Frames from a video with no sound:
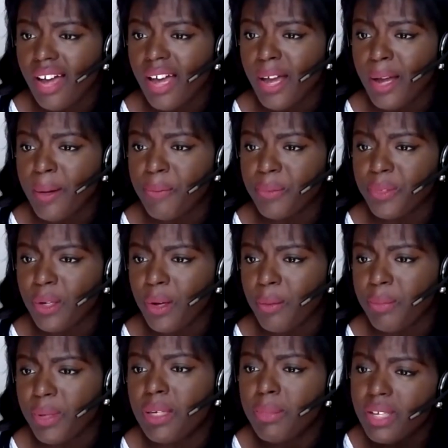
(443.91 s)

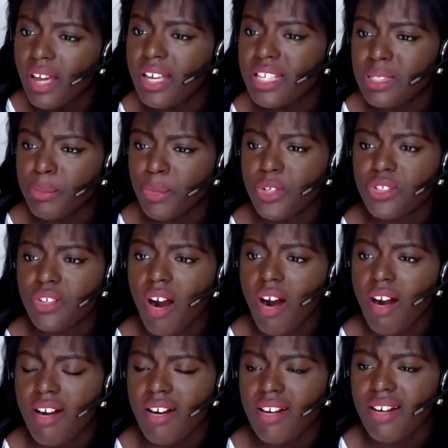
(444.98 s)
B2B customers
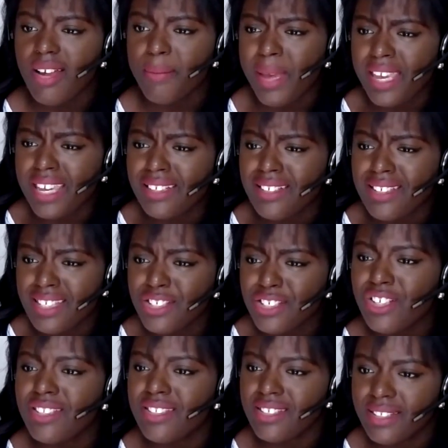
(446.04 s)
are making
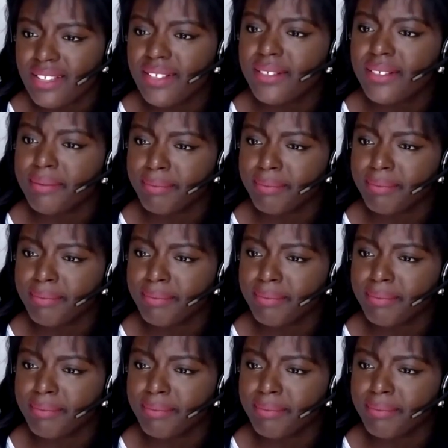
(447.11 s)
decisions.